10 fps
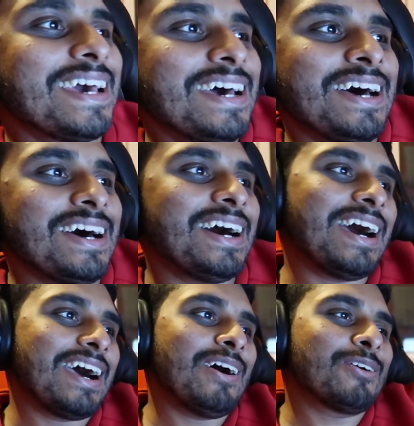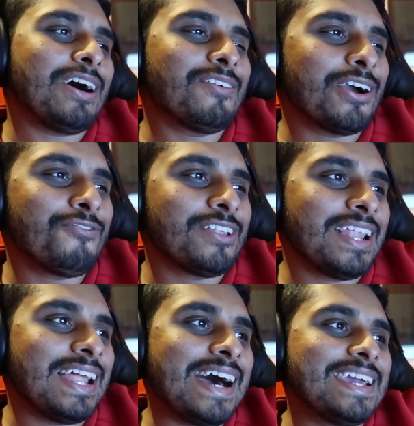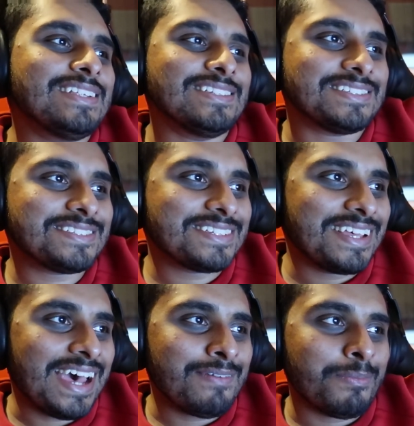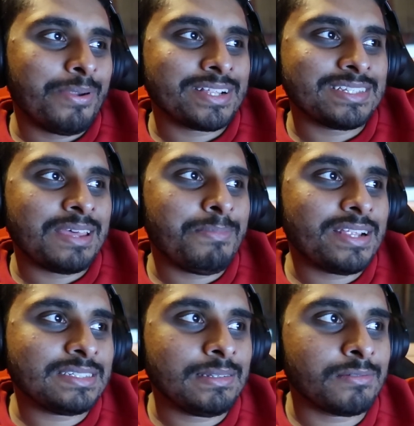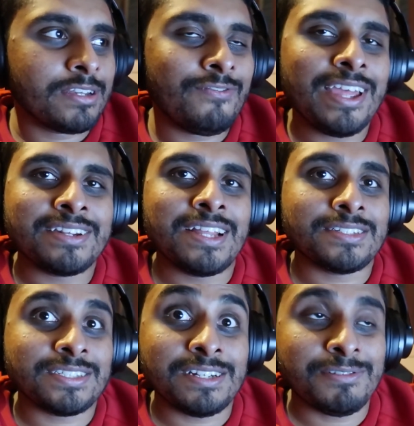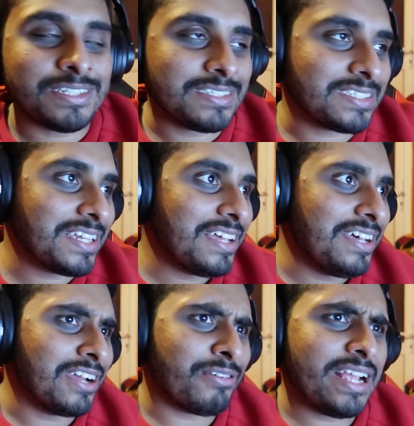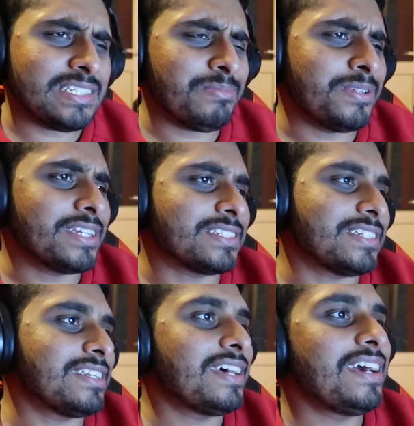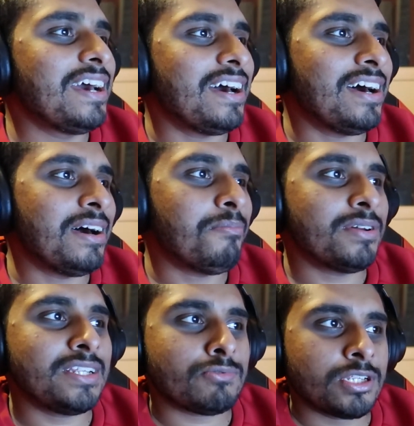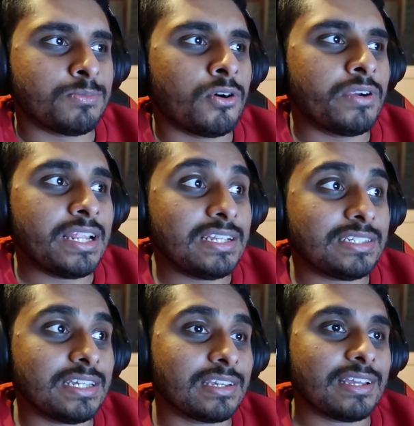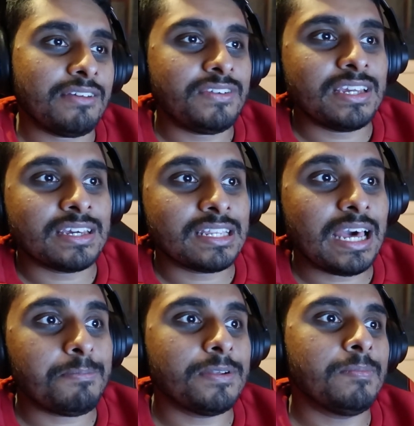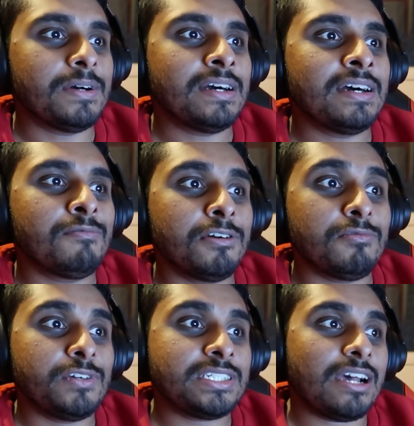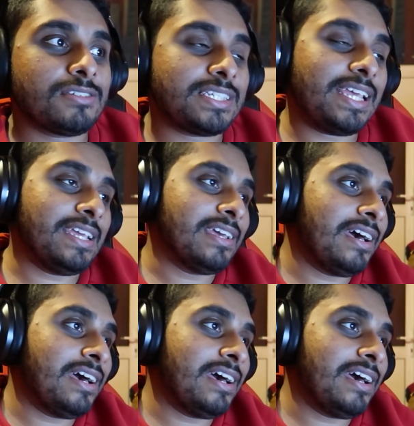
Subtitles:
I'll go for the Lions. I even predicted their men's team to win the flag next year, which is a crazy prediction. But this one's more realistic. I think it can happen. But we shall see.